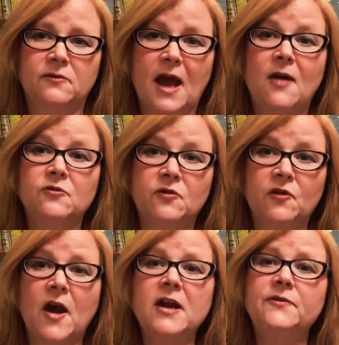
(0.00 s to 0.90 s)

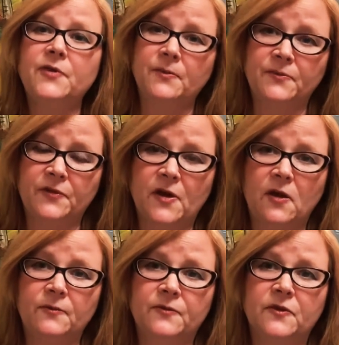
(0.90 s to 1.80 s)
outside of
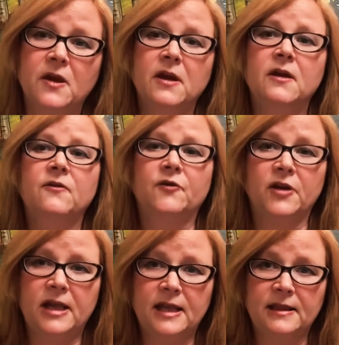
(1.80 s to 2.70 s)
themselves for
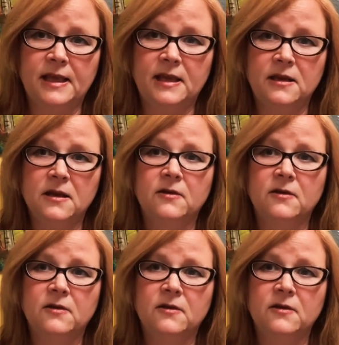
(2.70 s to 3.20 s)
healing,